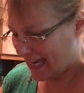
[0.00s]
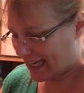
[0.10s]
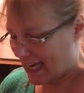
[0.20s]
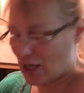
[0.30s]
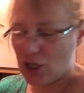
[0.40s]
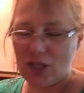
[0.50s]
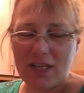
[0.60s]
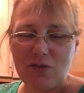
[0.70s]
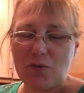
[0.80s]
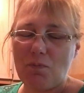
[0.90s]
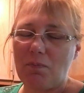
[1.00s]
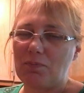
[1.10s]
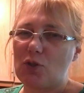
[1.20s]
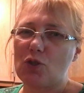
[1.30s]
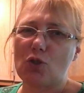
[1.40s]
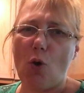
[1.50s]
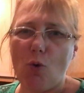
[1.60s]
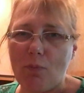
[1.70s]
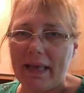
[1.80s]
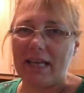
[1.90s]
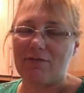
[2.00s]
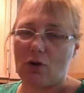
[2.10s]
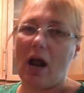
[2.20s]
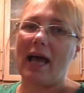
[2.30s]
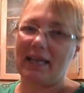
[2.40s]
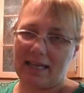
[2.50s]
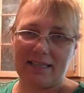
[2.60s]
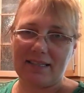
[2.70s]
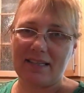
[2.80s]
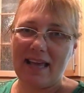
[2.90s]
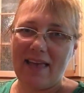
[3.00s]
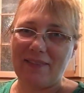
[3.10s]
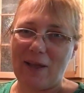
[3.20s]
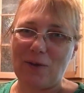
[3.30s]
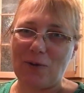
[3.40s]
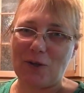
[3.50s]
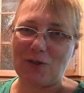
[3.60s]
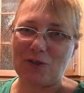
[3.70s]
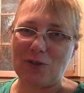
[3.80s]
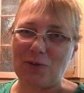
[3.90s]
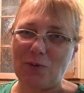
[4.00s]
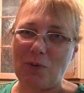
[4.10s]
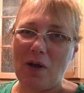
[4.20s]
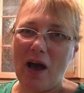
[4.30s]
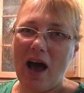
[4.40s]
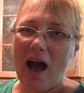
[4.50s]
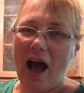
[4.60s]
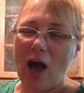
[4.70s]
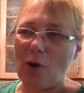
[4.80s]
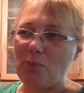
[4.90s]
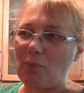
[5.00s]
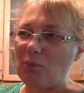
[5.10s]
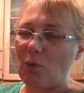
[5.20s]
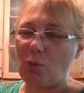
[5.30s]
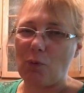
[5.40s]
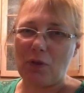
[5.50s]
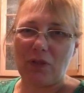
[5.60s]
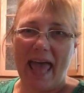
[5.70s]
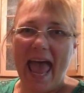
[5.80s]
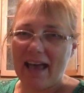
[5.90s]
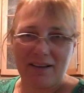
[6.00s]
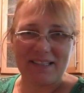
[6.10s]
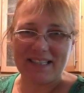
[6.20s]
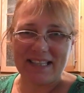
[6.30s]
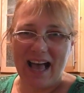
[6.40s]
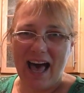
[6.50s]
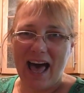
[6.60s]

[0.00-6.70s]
quiche, and there's so many varieties that you can do with eggs.